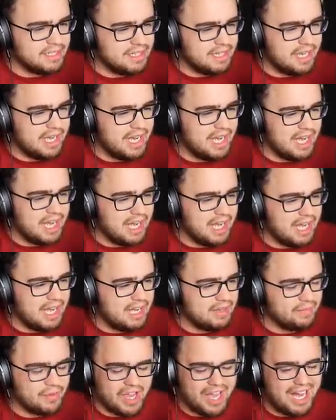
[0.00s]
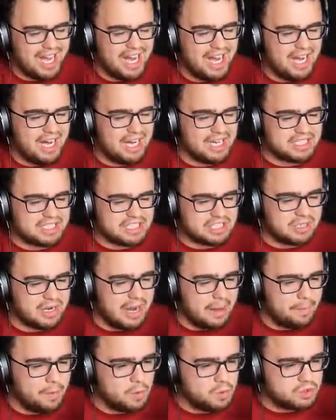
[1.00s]
Ah, uh, nah,
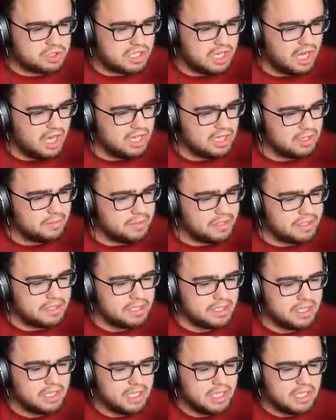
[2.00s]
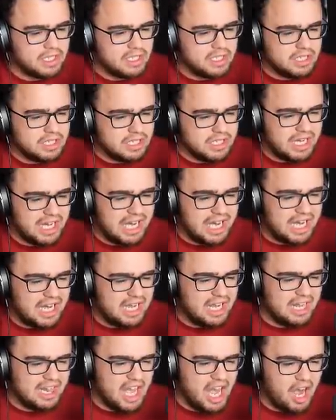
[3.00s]
crap. Who's calling me? Ah,
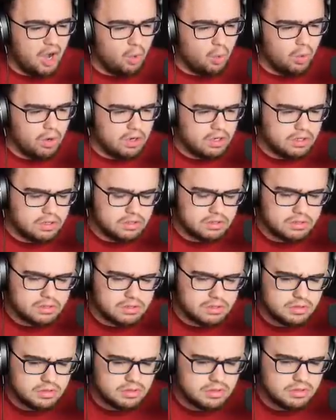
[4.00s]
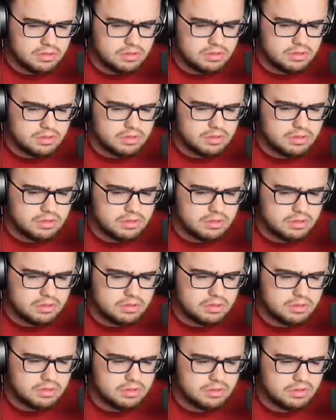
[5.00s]
uh,
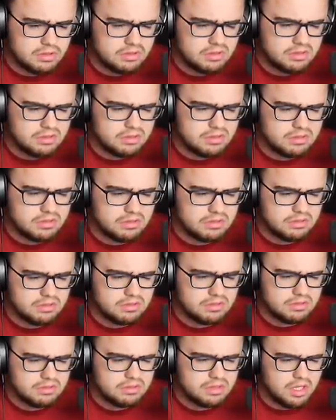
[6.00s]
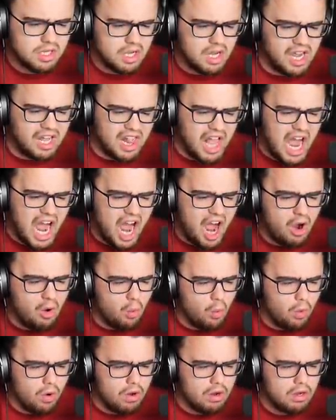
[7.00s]
hello!
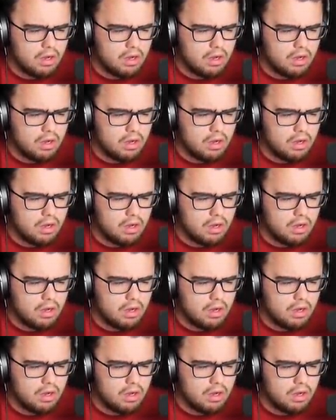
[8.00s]
Hello!